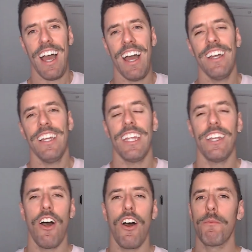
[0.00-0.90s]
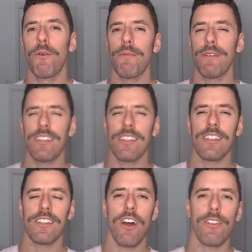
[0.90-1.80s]
In other movements, this is
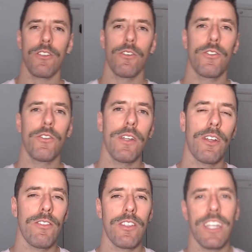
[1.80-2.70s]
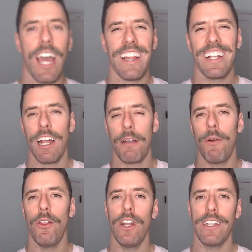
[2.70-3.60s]
not so true because the athlete can
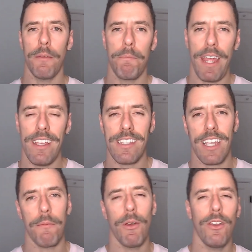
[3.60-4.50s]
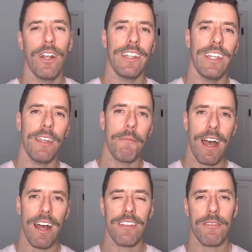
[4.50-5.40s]
modulate the pace, can modulate the
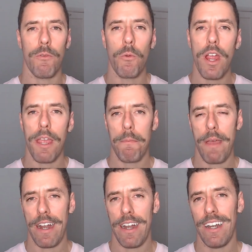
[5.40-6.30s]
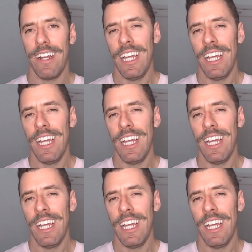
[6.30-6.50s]
demands way better.